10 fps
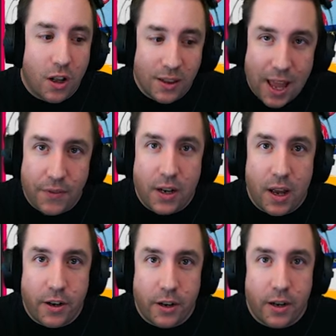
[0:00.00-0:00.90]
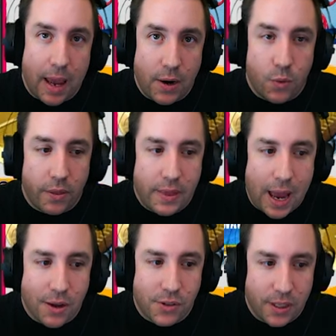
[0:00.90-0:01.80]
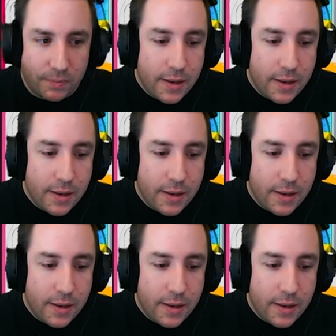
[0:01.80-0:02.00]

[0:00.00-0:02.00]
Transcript: eleven hundred and one thousand.